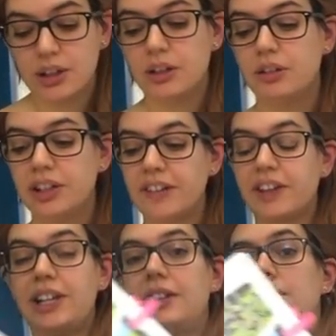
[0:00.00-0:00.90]
Le Lièvre
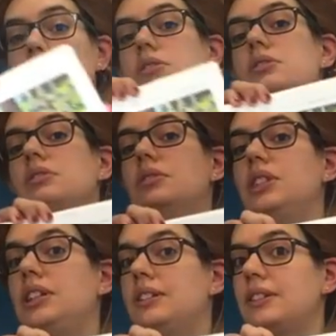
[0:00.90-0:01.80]
et la Tortue
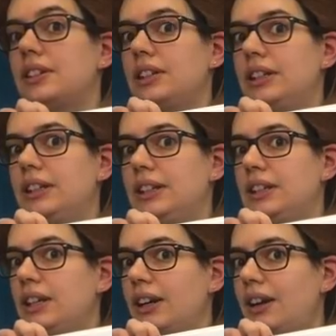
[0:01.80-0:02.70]
is
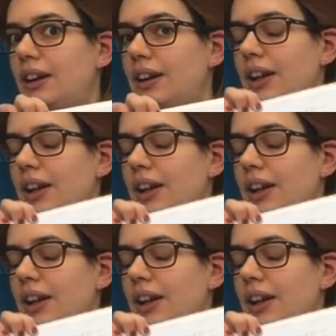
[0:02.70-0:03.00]
here,